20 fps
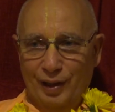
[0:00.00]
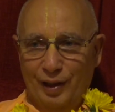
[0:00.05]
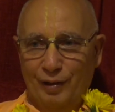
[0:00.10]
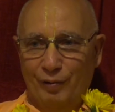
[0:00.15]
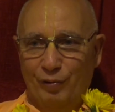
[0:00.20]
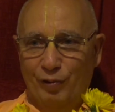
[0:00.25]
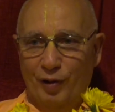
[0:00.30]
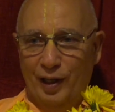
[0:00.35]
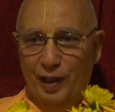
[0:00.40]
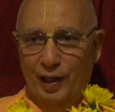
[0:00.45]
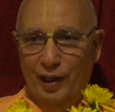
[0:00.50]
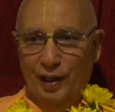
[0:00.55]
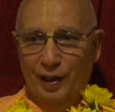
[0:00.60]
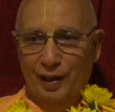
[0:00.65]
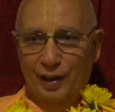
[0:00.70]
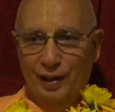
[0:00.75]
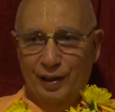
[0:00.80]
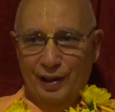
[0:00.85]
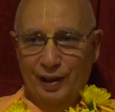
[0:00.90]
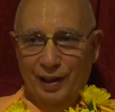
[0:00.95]
if I
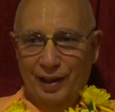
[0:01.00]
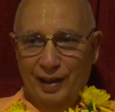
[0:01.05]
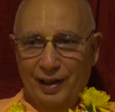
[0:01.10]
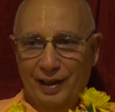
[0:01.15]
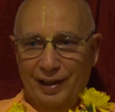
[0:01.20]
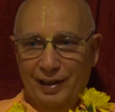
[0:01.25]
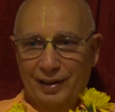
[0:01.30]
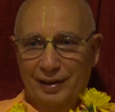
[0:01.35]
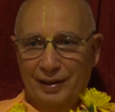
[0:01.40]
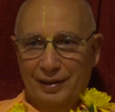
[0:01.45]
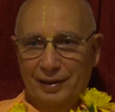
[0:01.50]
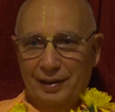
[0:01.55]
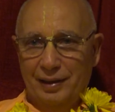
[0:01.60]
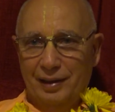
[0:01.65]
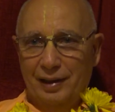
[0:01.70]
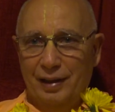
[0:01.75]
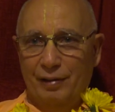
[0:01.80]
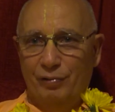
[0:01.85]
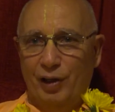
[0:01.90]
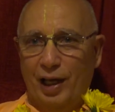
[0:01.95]

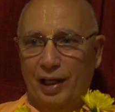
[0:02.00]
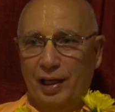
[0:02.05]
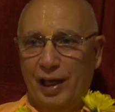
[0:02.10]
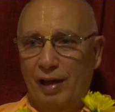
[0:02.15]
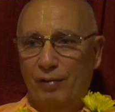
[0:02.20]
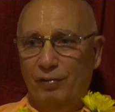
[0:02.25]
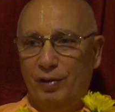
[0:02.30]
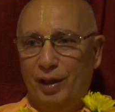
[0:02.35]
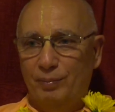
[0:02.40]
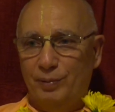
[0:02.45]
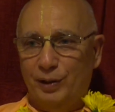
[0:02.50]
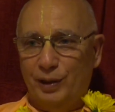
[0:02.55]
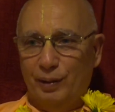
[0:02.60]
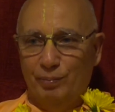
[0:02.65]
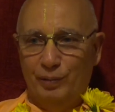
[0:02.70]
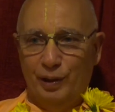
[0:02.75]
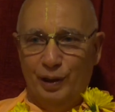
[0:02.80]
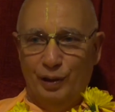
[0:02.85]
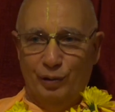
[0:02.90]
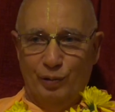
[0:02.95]
gave them
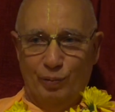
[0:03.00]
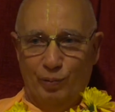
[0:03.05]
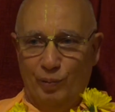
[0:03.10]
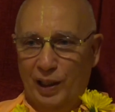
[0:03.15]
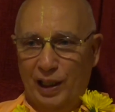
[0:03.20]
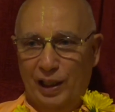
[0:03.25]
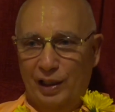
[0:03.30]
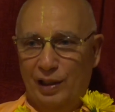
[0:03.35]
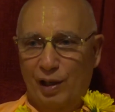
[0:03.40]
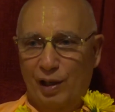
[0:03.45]
something to read,